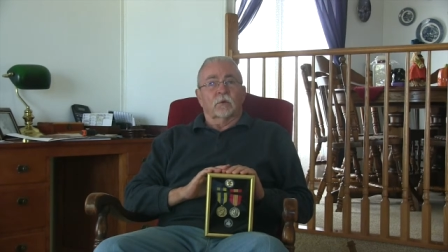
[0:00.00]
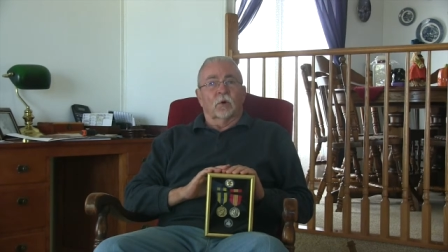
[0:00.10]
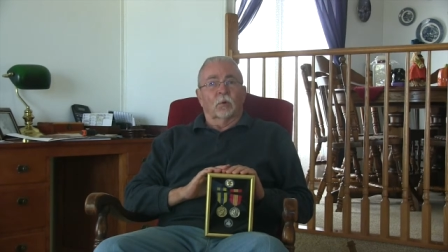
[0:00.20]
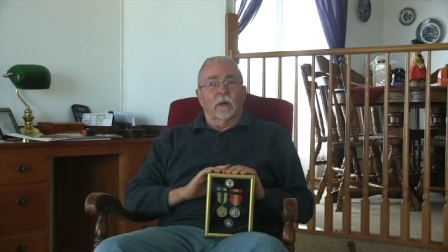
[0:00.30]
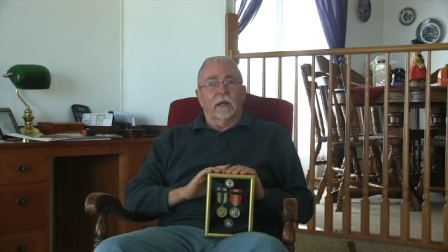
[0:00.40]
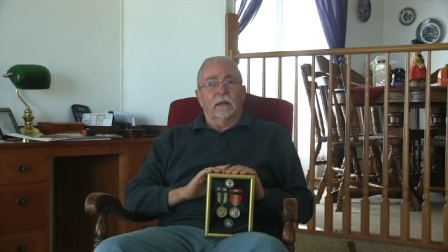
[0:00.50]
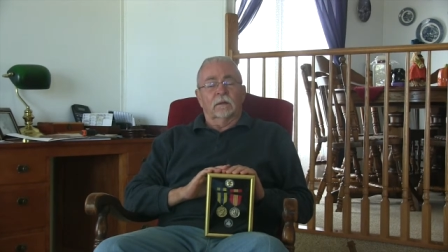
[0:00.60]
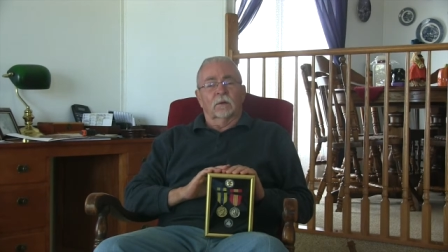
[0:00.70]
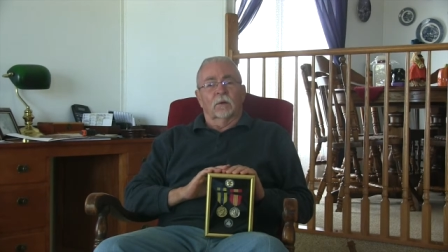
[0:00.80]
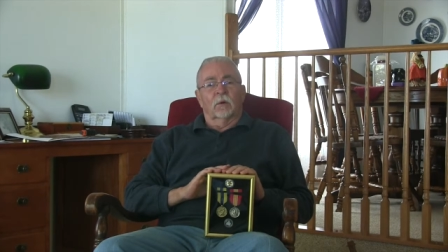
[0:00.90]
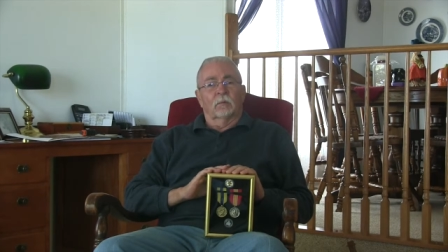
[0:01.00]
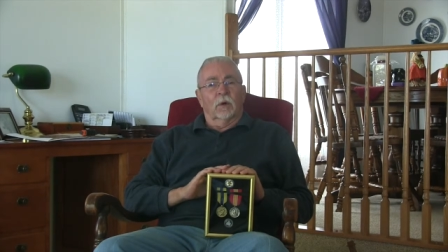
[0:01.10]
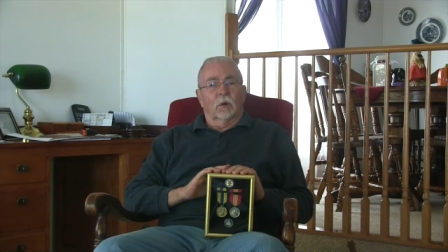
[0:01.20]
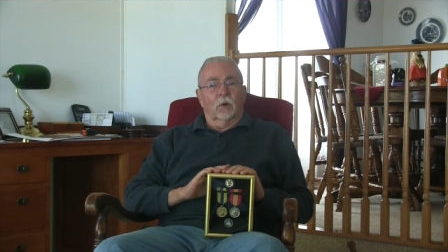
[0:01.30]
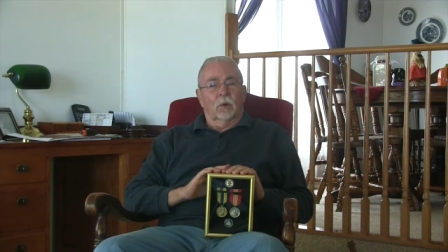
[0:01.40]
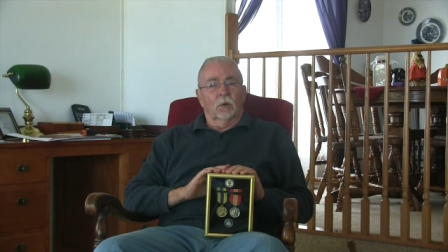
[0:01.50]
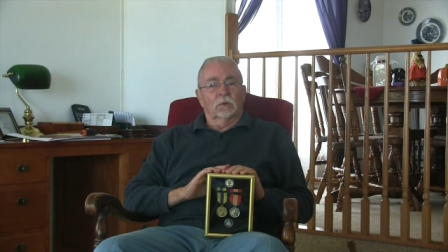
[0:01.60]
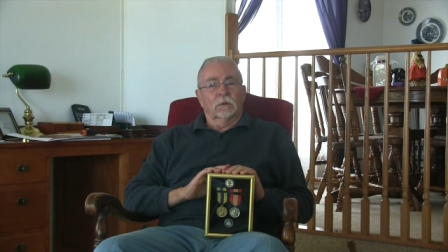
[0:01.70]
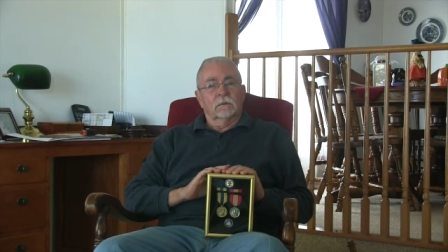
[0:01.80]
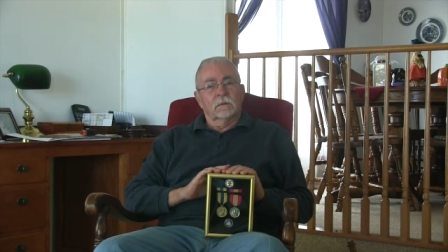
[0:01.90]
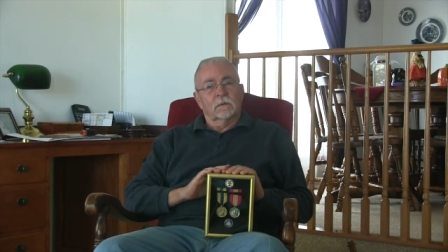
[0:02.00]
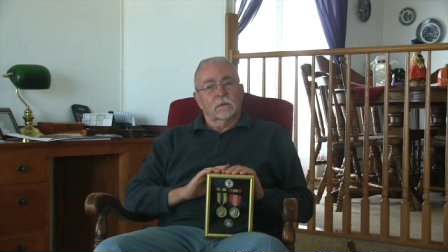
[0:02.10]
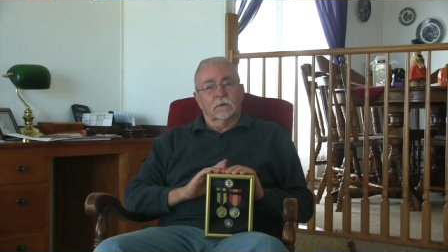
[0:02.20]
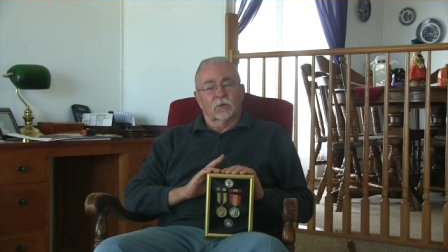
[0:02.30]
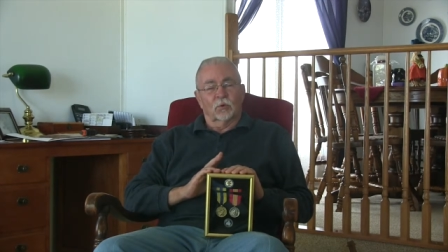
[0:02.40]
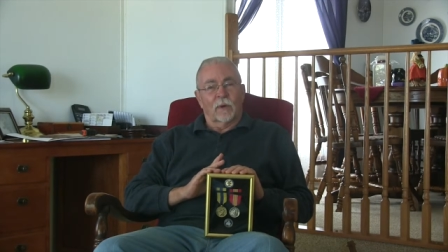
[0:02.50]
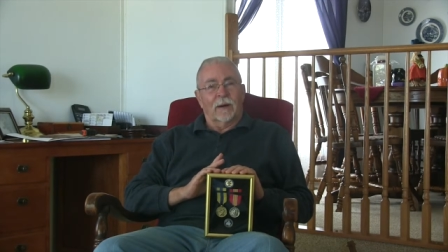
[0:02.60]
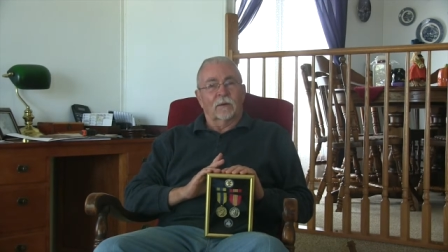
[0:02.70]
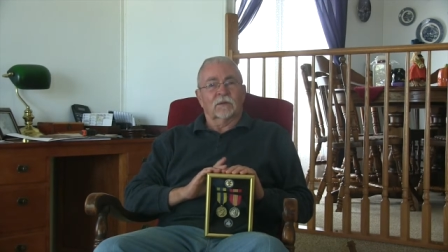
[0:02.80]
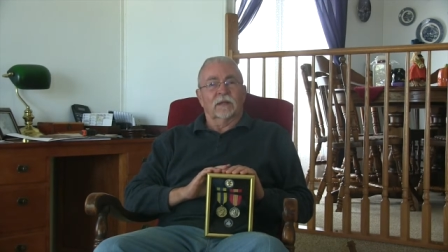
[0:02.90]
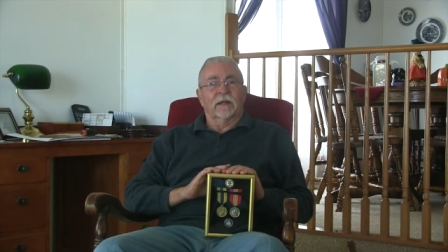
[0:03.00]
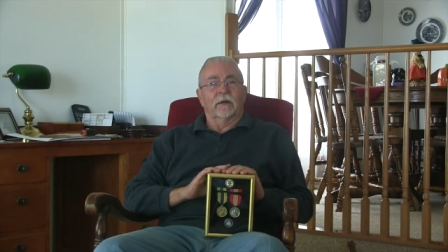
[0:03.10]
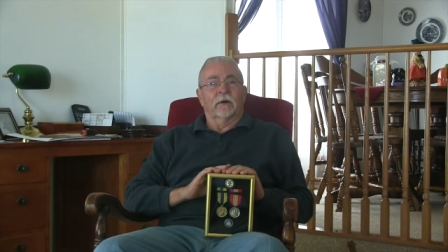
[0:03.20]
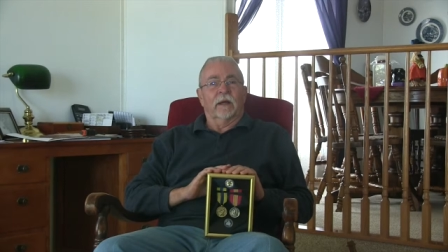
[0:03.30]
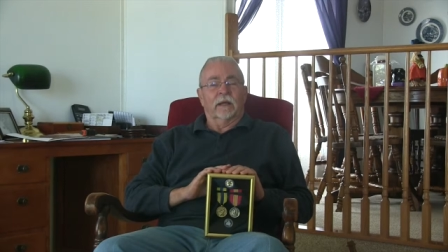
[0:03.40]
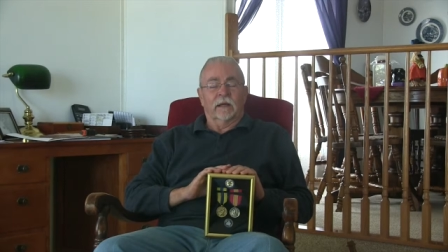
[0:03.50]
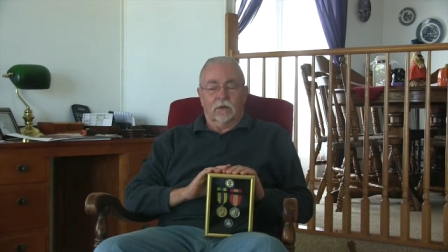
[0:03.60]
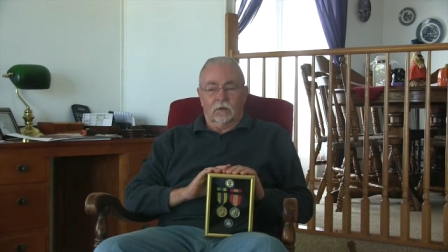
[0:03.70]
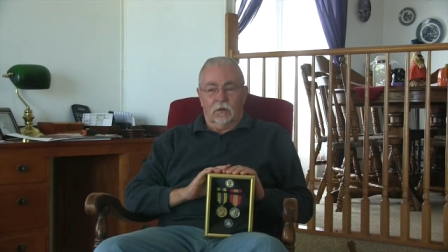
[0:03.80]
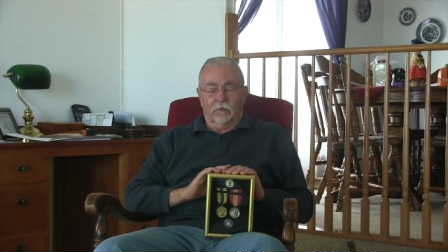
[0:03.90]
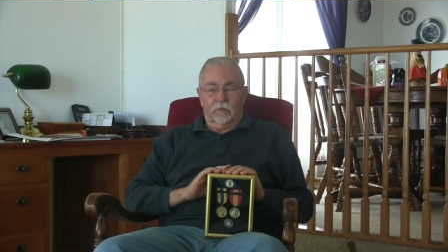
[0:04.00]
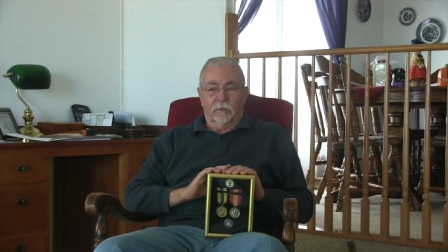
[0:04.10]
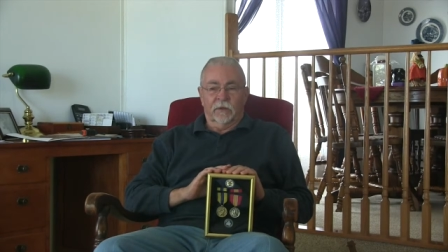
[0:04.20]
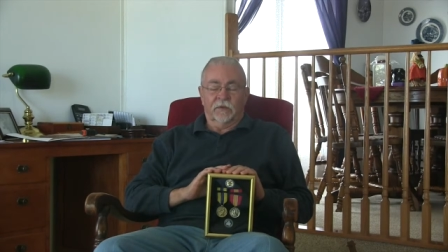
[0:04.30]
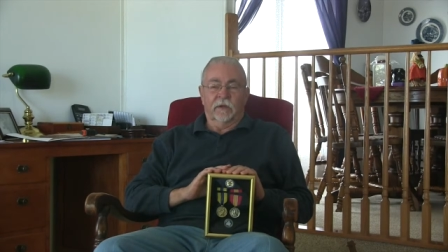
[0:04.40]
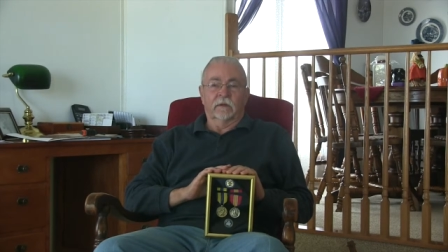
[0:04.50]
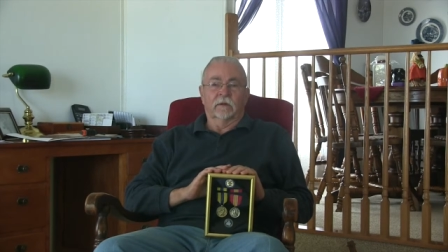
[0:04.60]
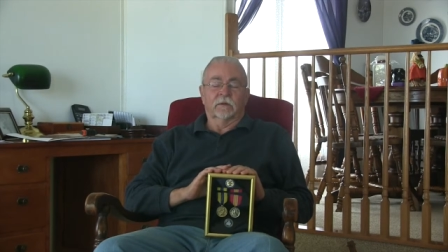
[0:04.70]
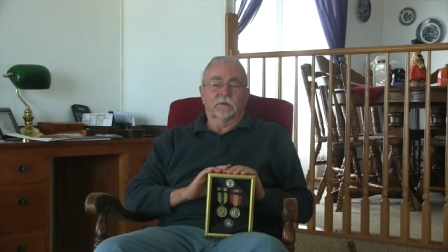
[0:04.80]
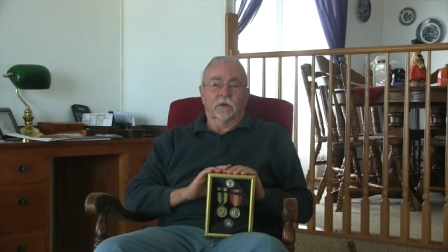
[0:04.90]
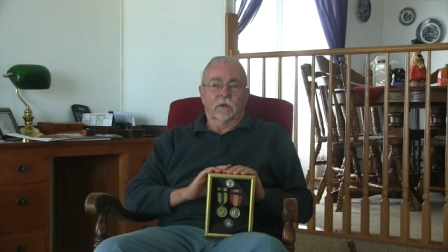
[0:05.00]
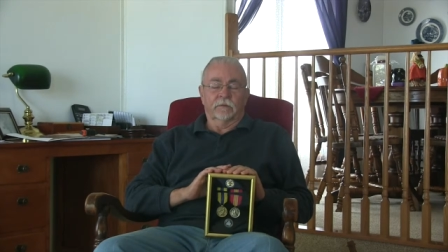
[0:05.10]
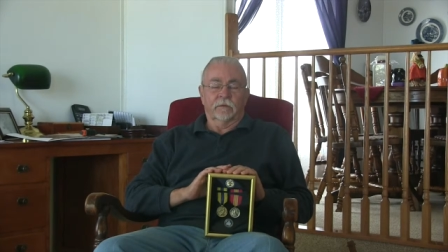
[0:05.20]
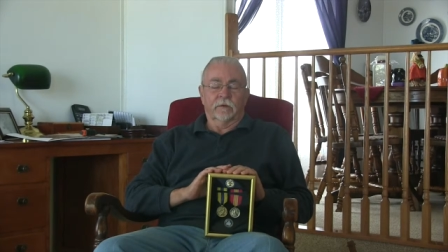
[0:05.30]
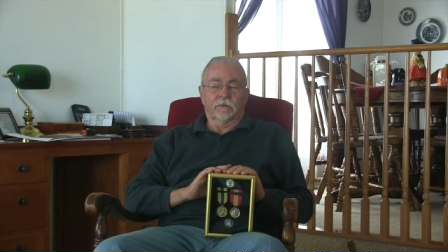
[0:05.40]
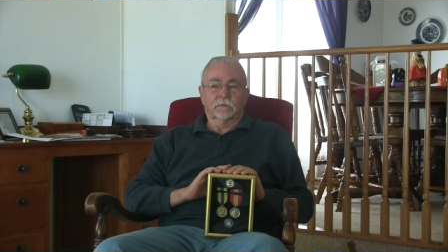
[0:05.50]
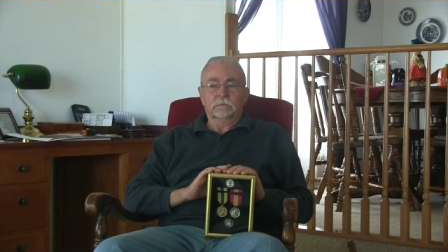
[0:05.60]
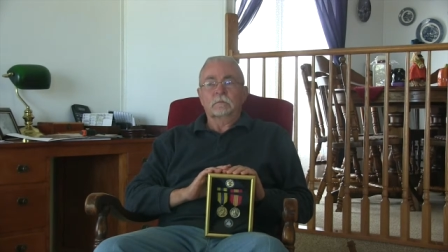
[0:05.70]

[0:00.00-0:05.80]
No way. Lo and behold, Two hours later, I get a call from the senator's office.